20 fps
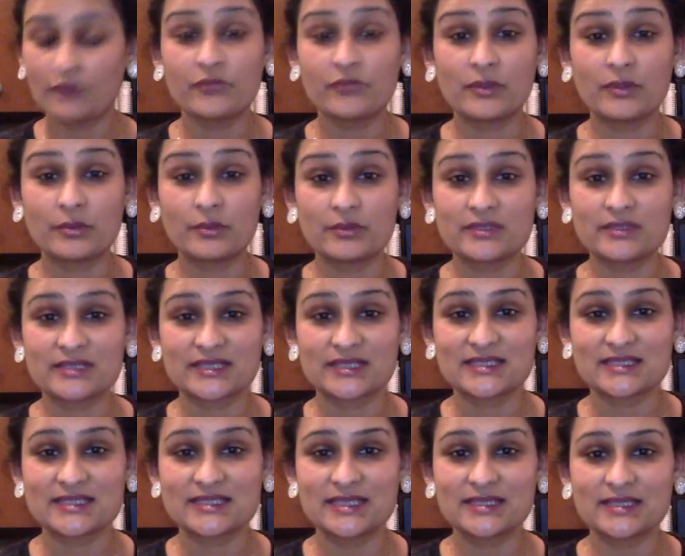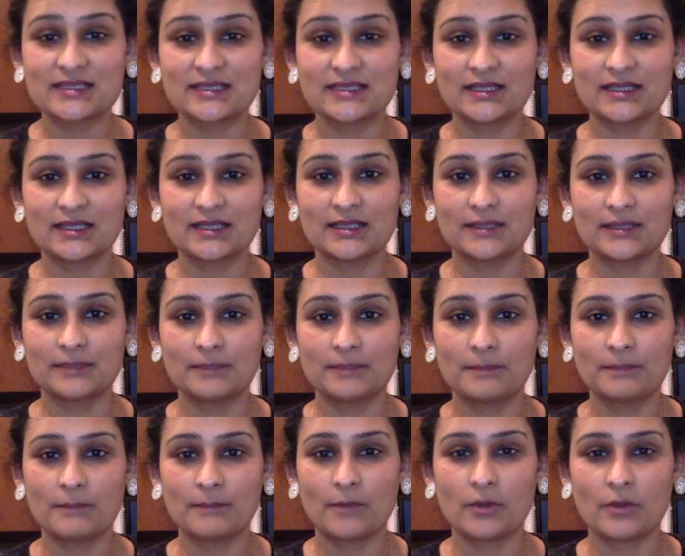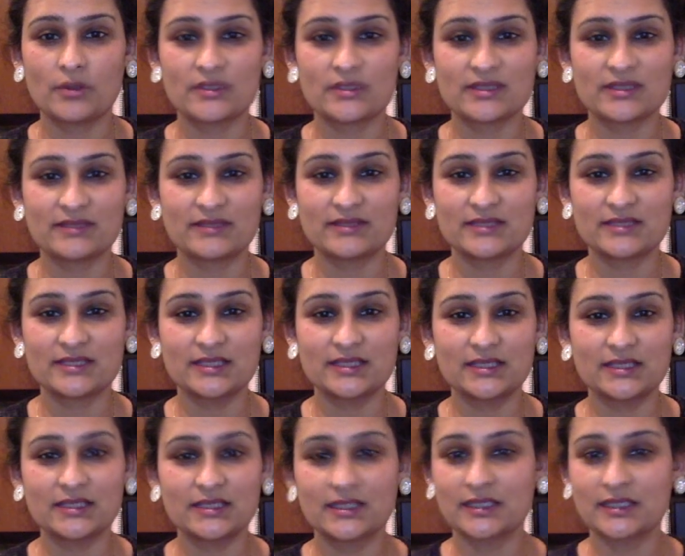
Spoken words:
February 16th or 17th